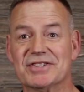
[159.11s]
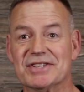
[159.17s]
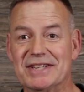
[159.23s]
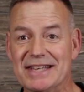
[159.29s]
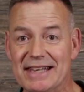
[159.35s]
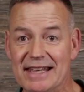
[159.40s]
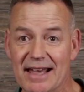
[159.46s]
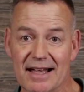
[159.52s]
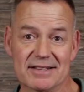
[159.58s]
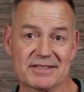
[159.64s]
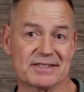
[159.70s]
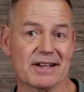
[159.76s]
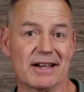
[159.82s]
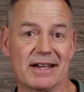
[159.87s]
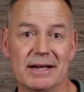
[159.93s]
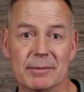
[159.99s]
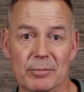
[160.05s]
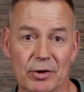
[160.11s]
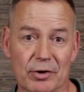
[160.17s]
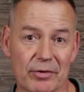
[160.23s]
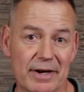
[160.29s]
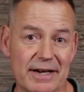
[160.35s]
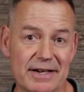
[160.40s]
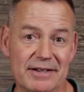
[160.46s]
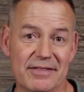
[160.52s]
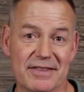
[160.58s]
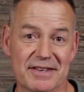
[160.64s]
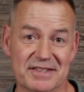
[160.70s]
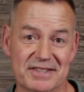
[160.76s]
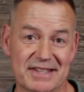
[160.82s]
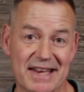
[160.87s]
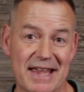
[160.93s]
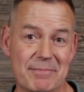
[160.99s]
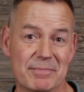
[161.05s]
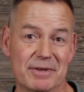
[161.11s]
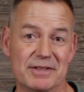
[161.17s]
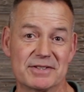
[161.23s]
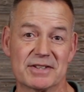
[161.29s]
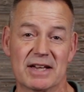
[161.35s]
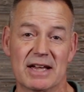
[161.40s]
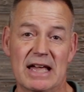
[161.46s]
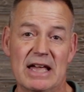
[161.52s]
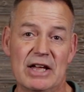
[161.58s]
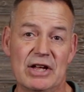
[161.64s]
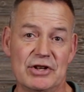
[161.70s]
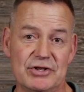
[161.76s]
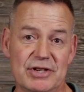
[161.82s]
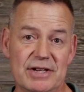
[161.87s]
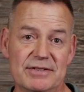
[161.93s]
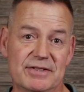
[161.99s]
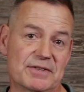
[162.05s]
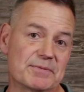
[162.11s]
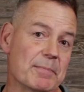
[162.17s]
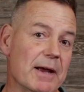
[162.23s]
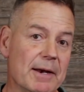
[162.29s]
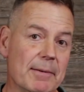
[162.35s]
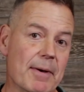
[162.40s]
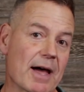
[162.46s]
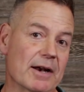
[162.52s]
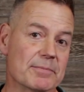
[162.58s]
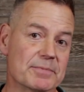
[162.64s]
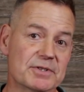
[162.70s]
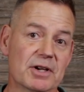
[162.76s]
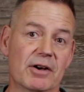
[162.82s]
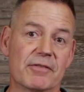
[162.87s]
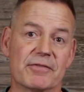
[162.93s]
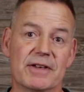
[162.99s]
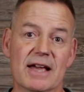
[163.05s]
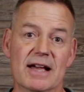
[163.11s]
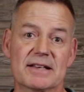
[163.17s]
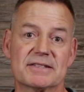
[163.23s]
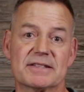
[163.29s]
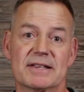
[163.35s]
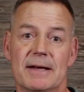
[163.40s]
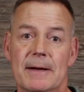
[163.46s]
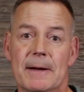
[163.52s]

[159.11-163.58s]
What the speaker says: Yes, I am agreeing to the statements Jesus made about himself. Yes,